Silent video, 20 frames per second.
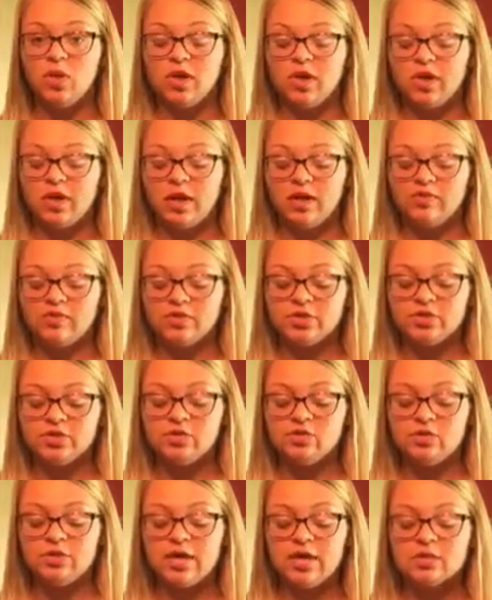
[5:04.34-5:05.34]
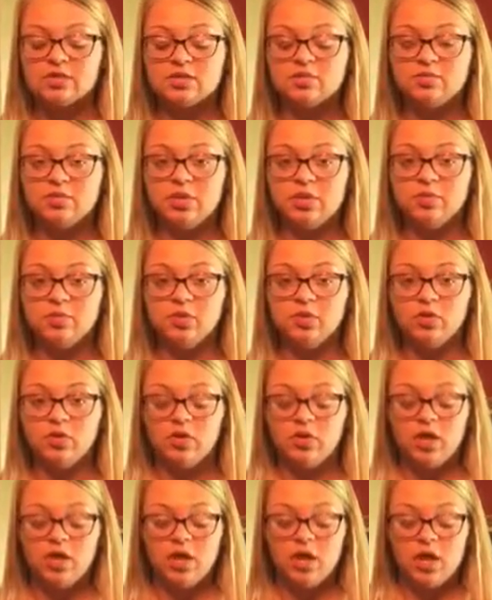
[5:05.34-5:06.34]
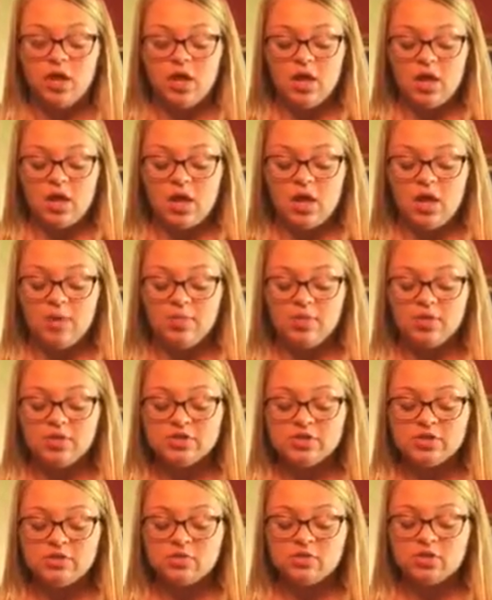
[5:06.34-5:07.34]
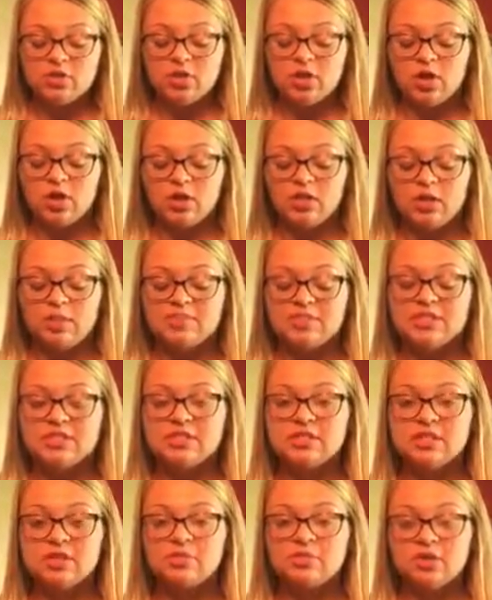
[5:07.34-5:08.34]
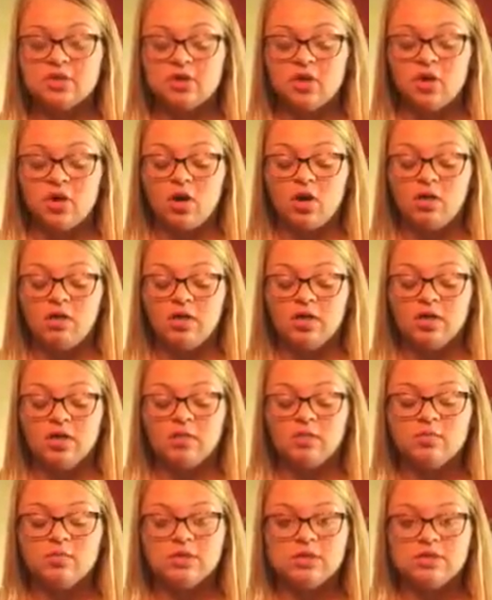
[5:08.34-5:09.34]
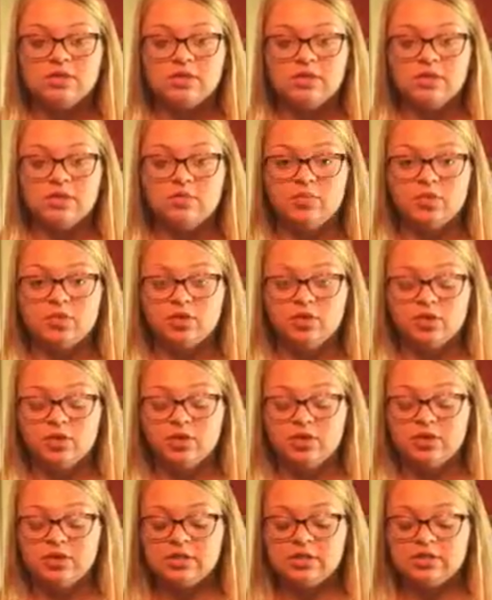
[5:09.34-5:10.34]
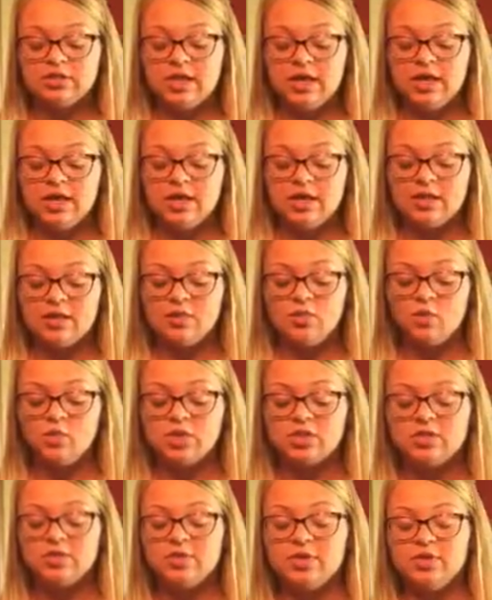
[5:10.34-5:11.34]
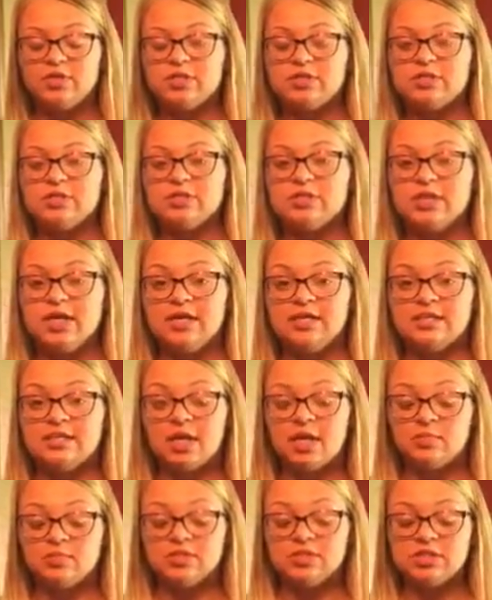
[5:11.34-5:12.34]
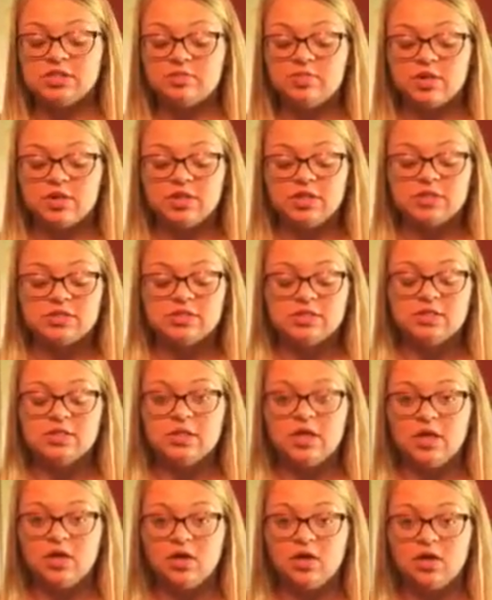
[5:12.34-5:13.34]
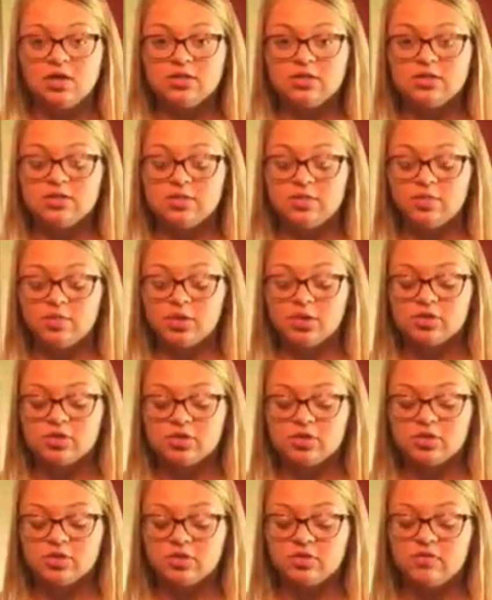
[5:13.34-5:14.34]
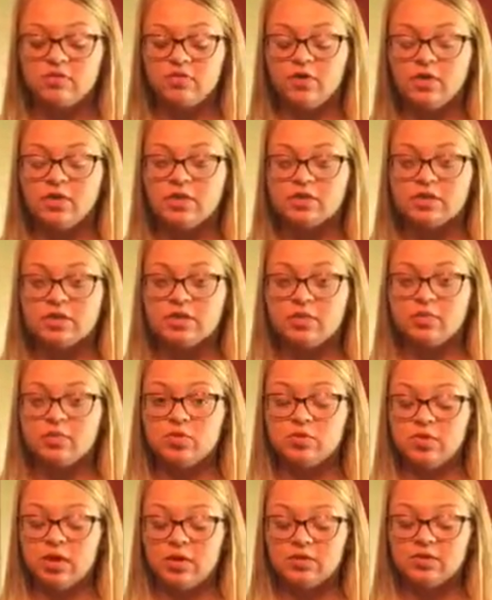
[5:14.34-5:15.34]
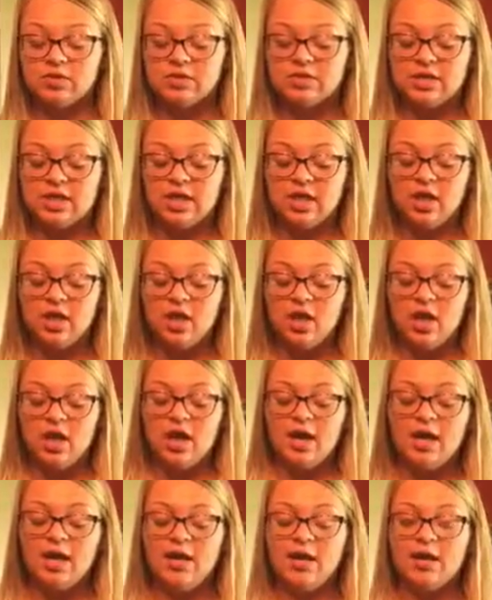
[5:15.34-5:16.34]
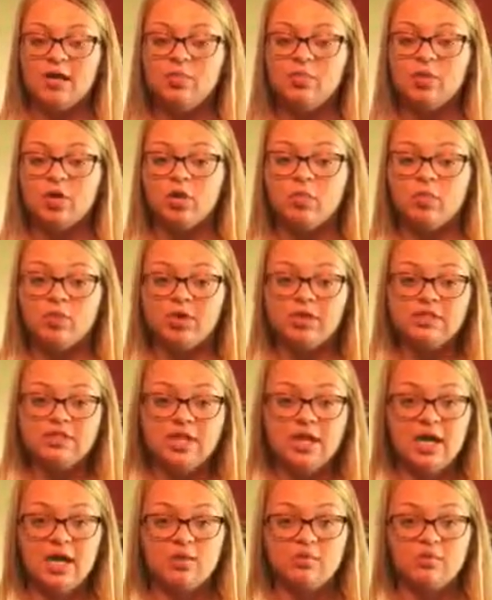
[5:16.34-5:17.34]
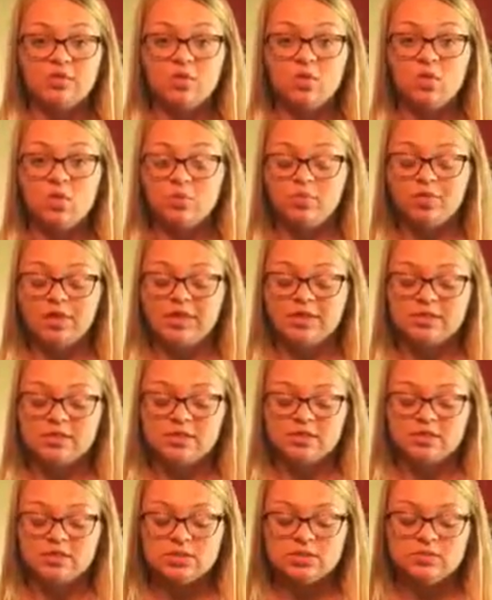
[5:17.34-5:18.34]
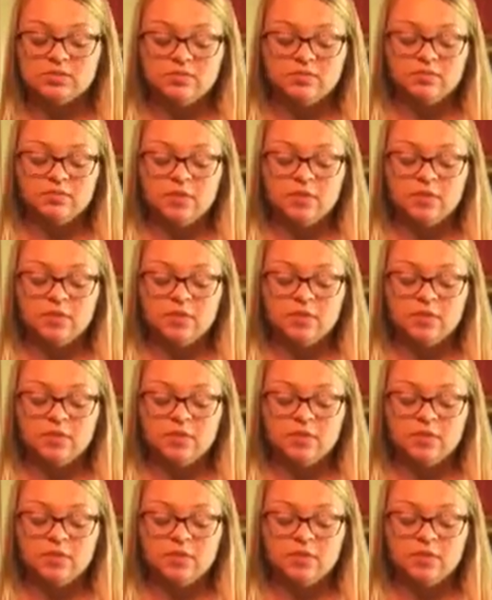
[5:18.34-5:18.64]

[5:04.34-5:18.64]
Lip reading: 1 in every 2,000 people. A person with narcolepsy slips into REM sleep during the day or experiences daytime sleepiness that causes the person to fall asleep throughout the day at inappropriate times or places.